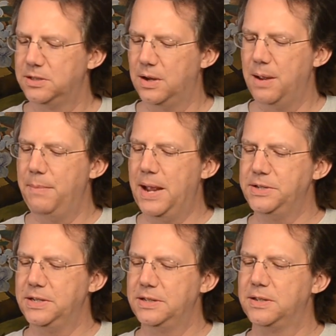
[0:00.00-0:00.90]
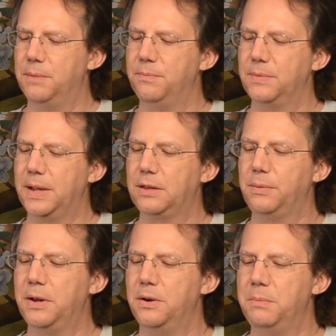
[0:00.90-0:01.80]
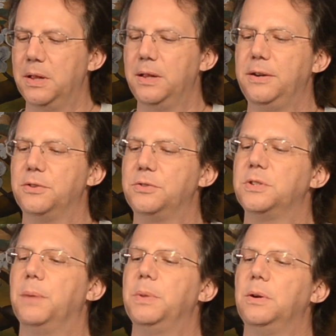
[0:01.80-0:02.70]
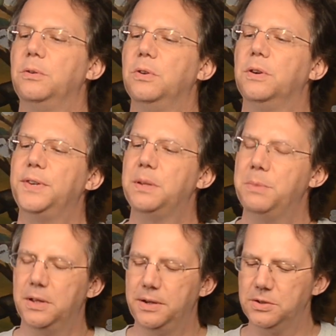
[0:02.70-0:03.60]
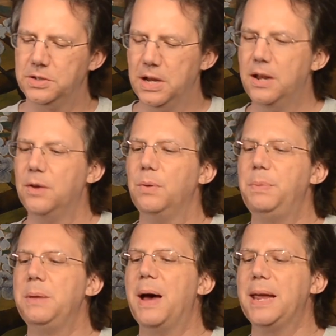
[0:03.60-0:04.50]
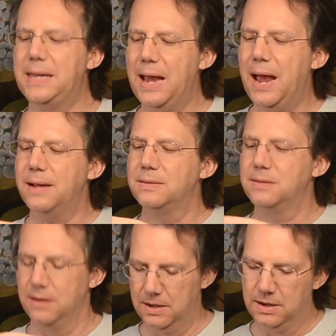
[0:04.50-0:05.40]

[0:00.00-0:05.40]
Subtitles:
So I imagine it's some like 300 milliliters or something, or 250 milliliters. Would be my guess.